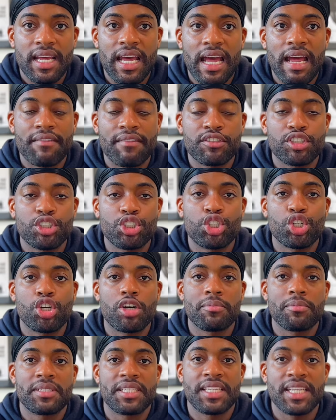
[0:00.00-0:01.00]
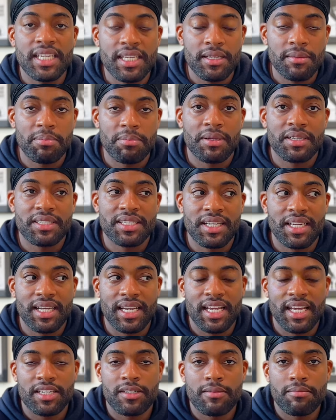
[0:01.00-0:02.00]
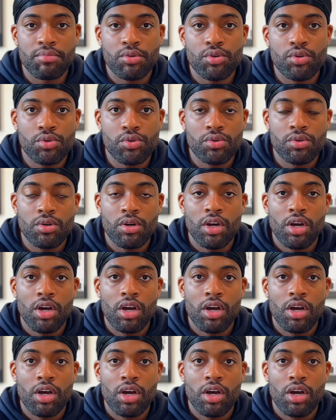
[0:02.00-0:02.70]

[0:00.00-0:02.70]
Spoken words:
have to drop deep to collect the ball